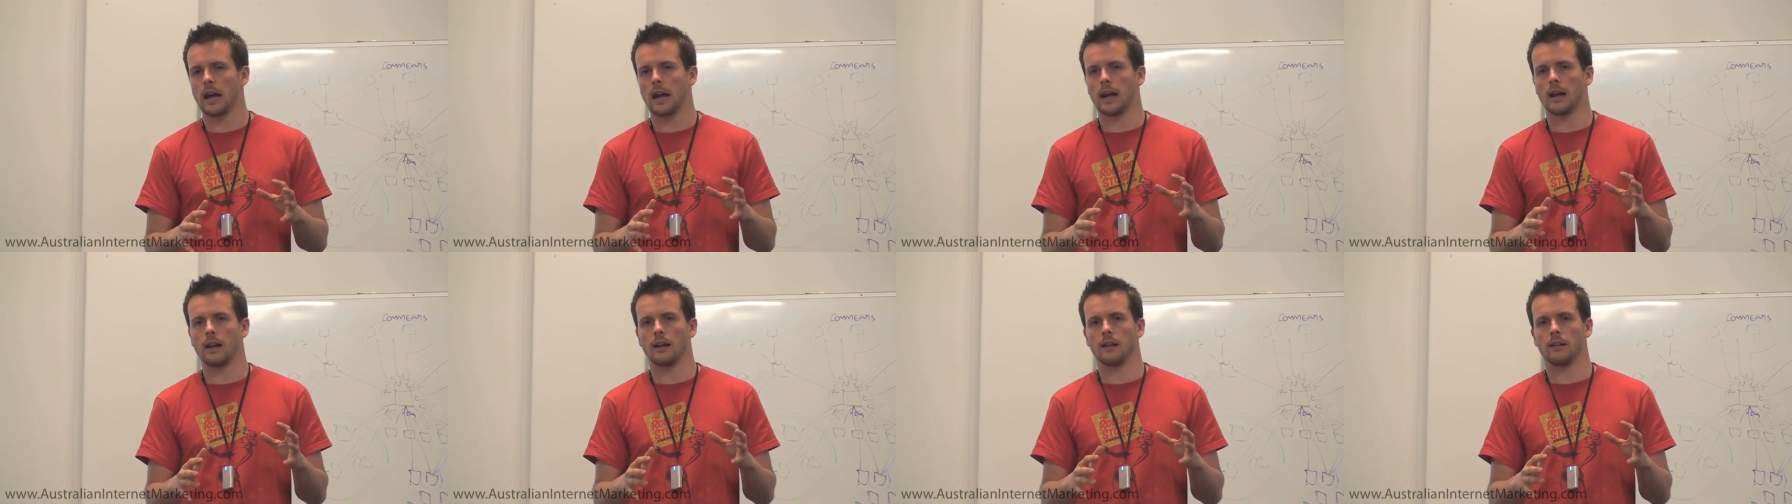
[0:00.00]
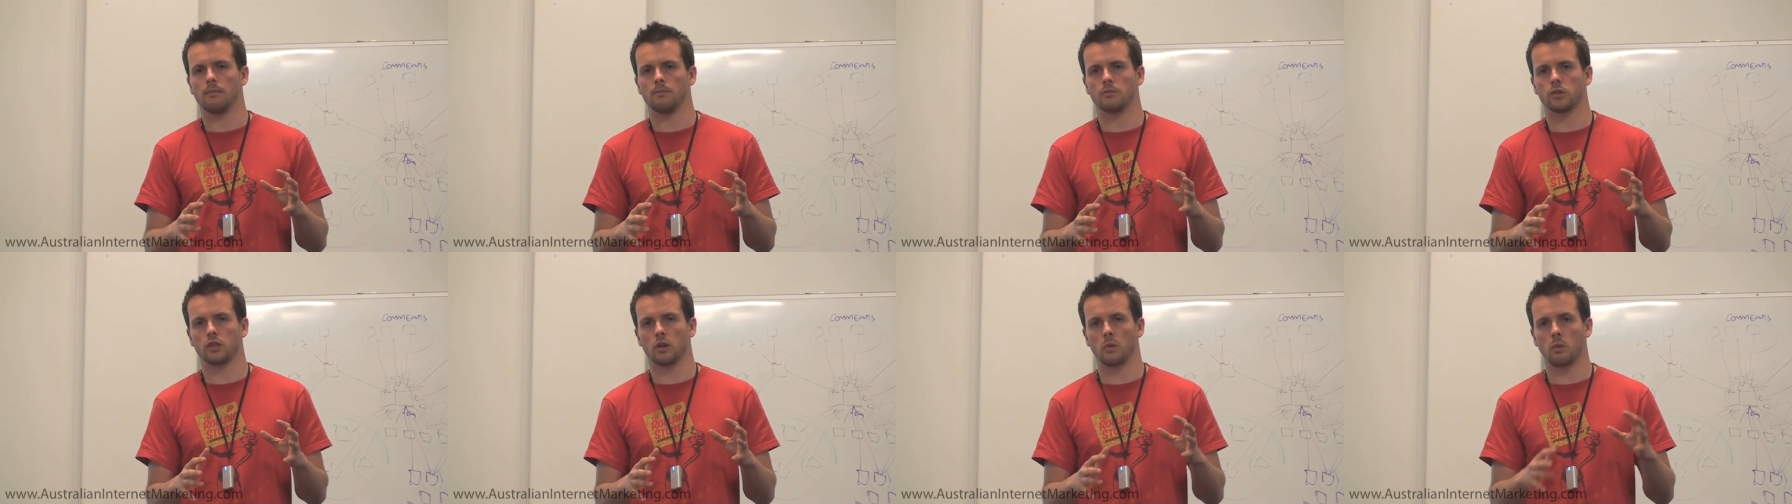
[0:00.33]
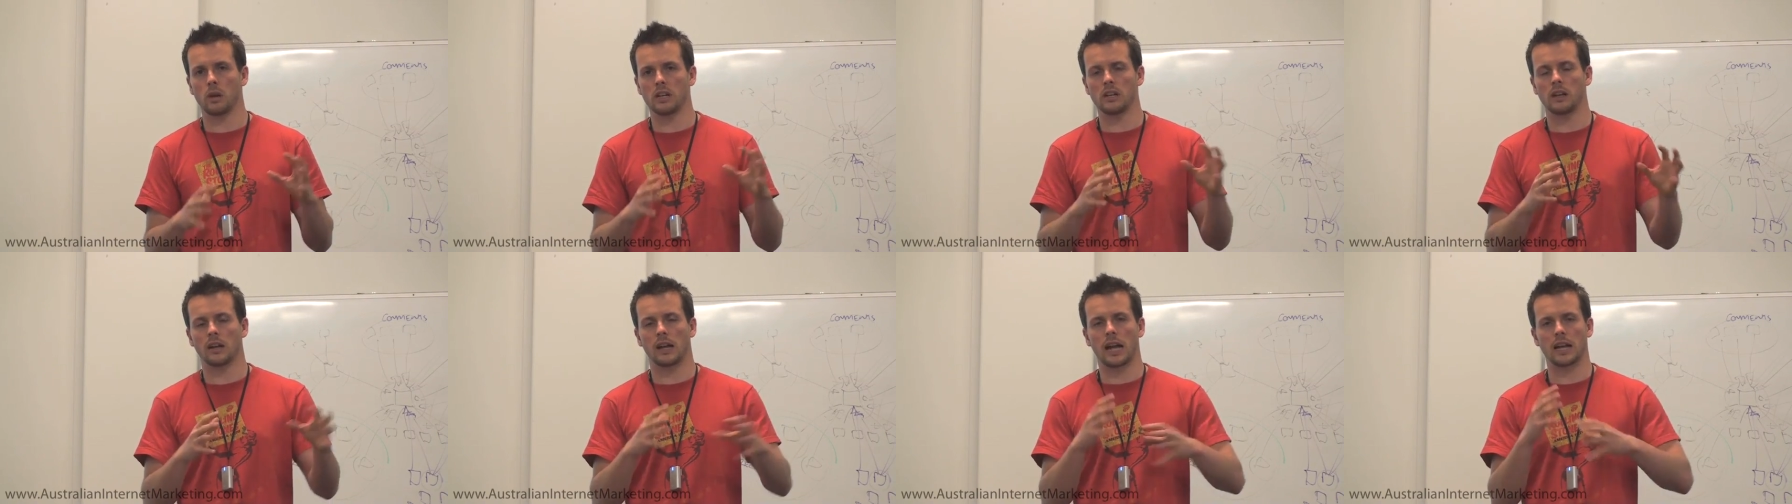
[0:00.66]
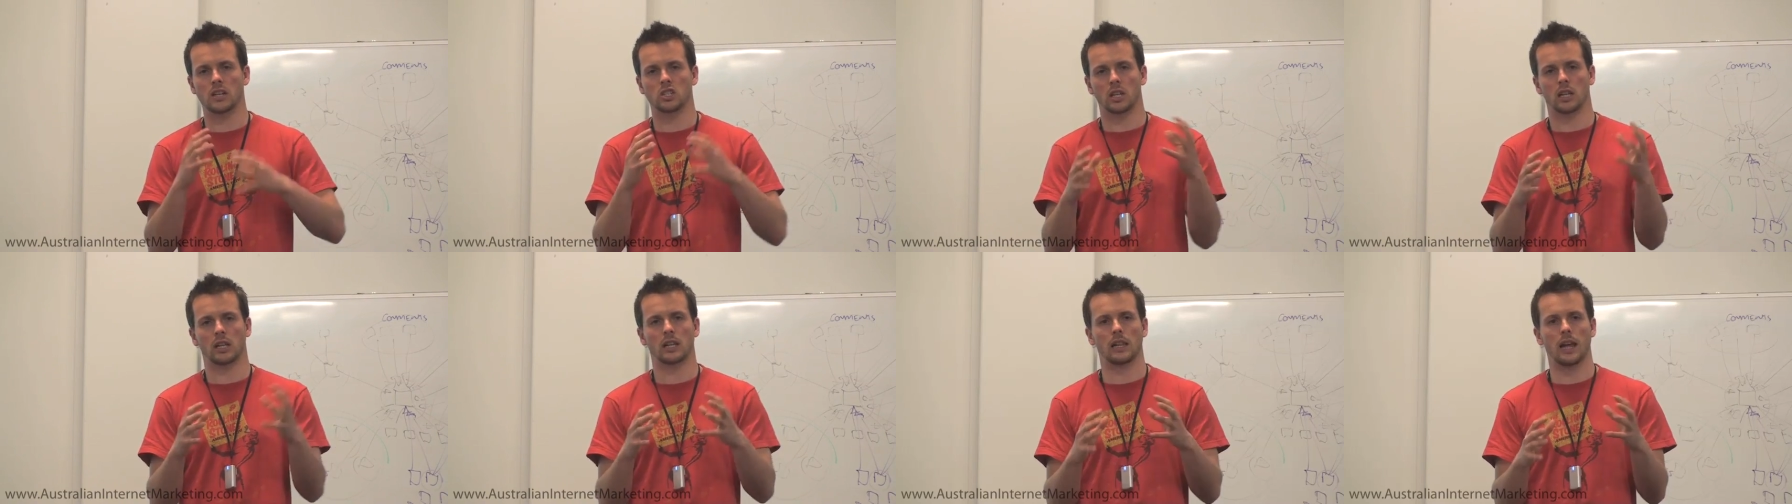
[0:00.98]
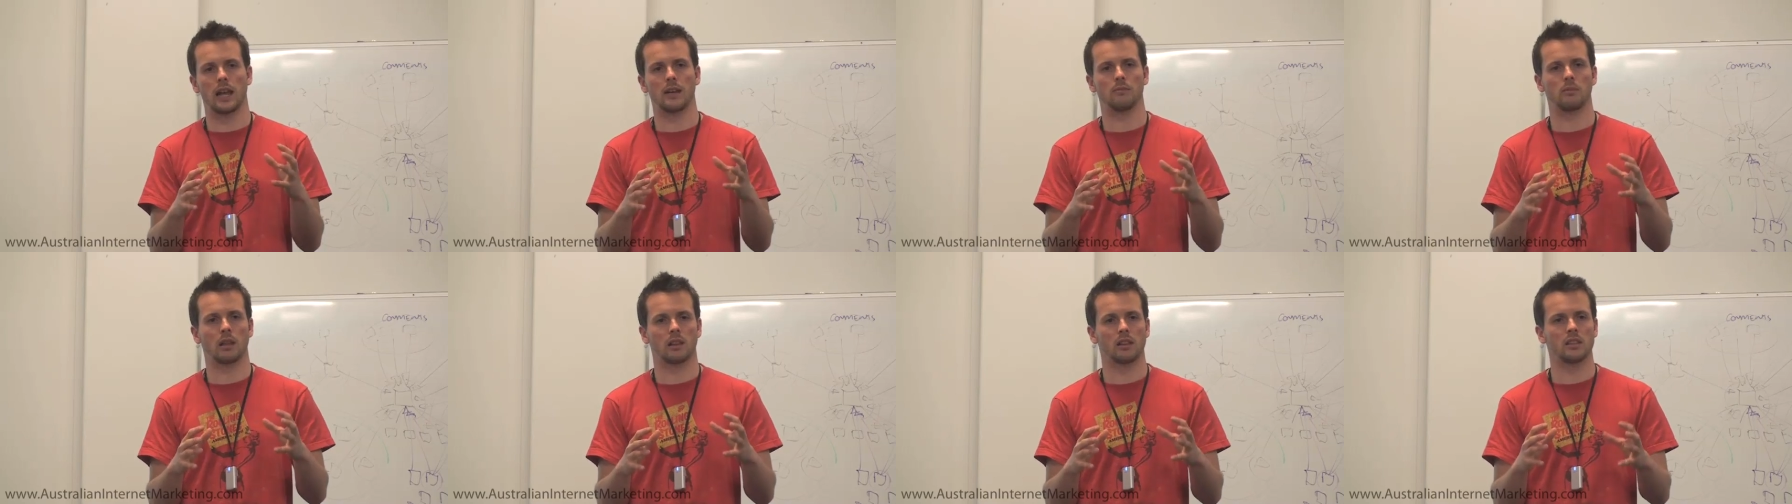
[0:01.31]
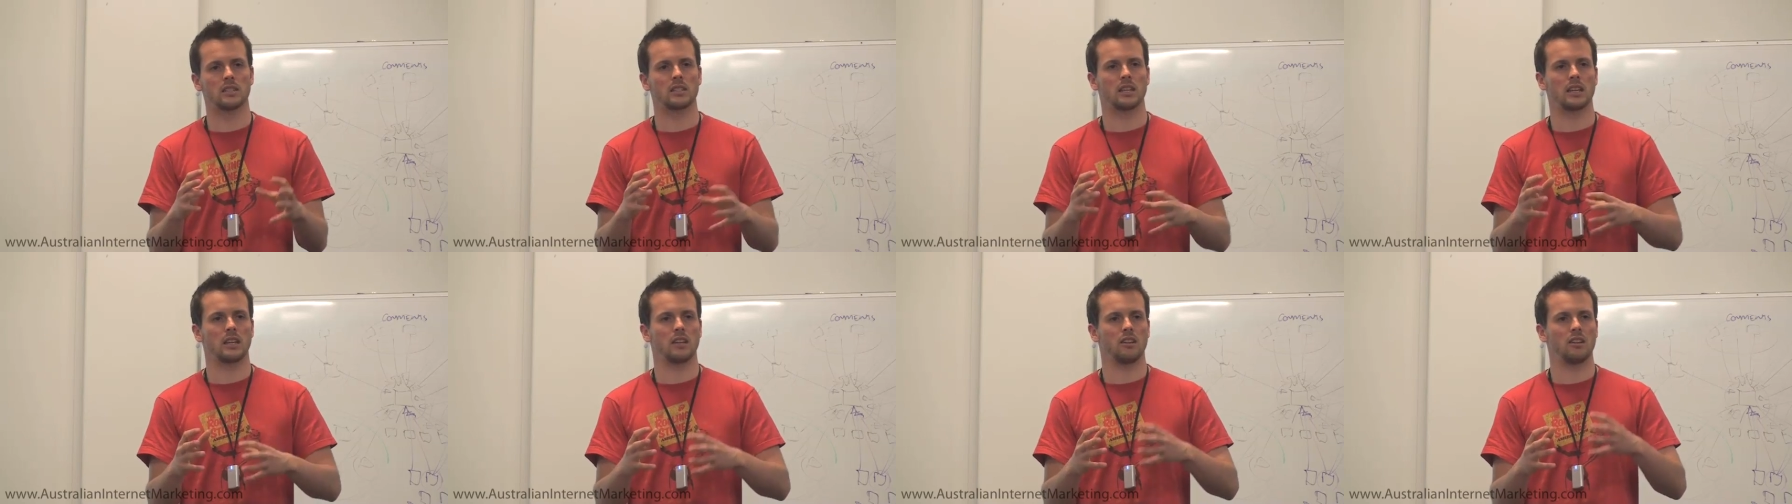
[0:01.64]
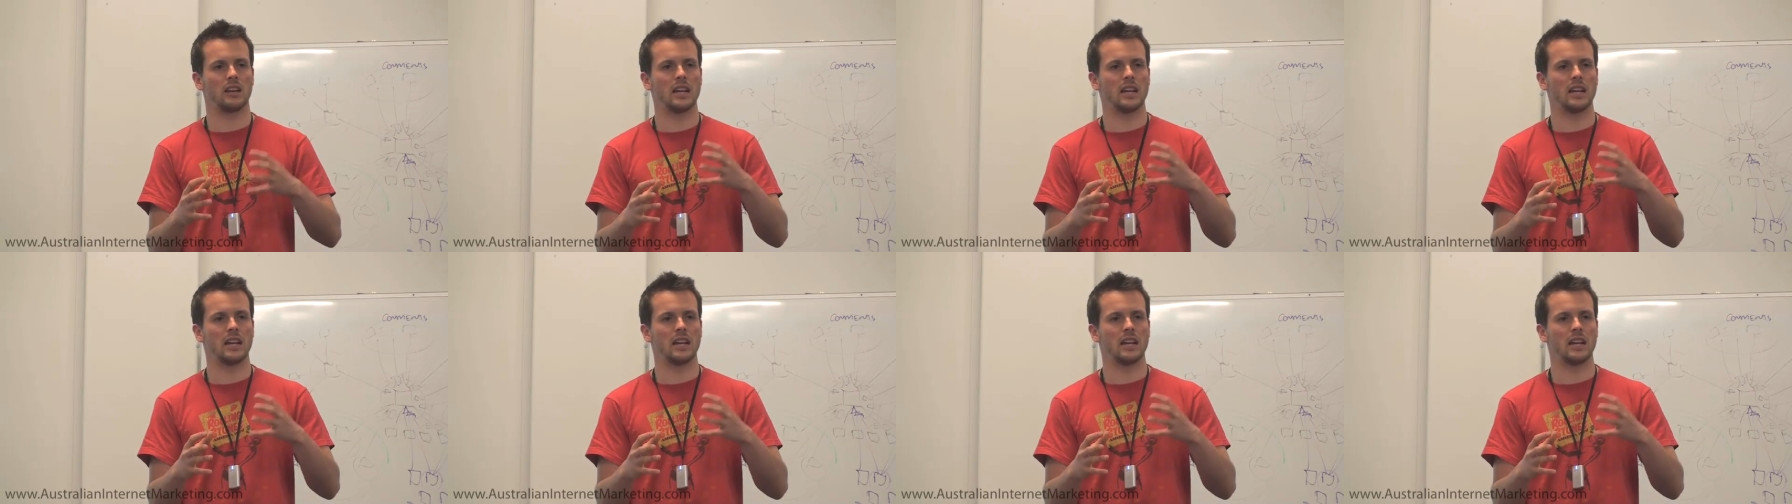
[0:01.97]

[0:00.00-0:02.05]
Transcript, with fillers: Um, so when you actually claim the listing,